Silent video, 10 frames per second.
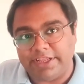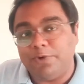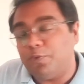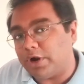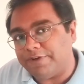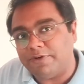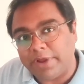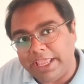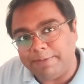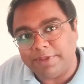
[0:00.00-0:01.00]
in whatever
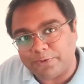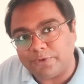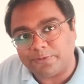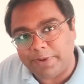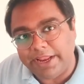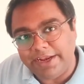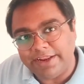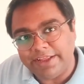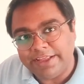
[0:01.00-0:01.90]
game that was played.